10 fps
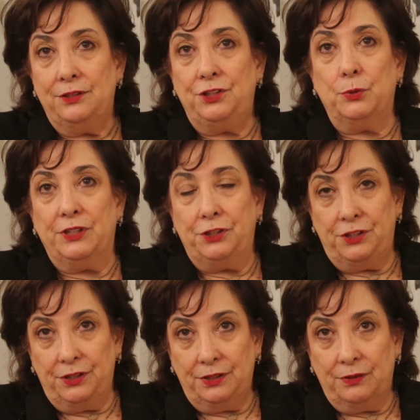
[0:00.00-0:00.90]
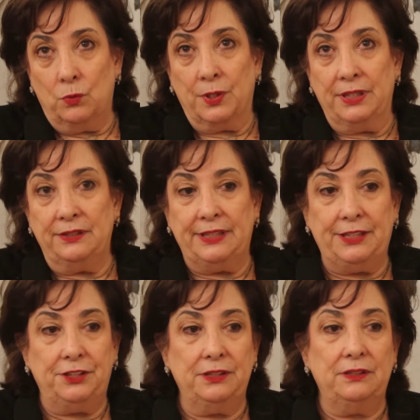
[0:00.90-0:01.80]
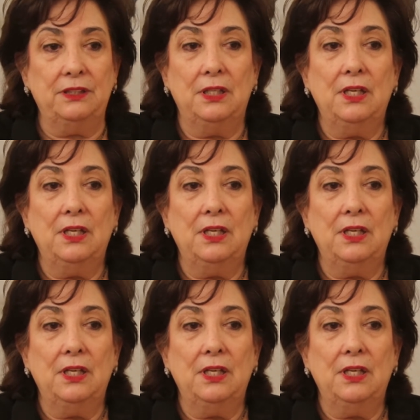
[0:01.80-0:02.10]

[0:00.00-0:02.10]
Jewish organizations.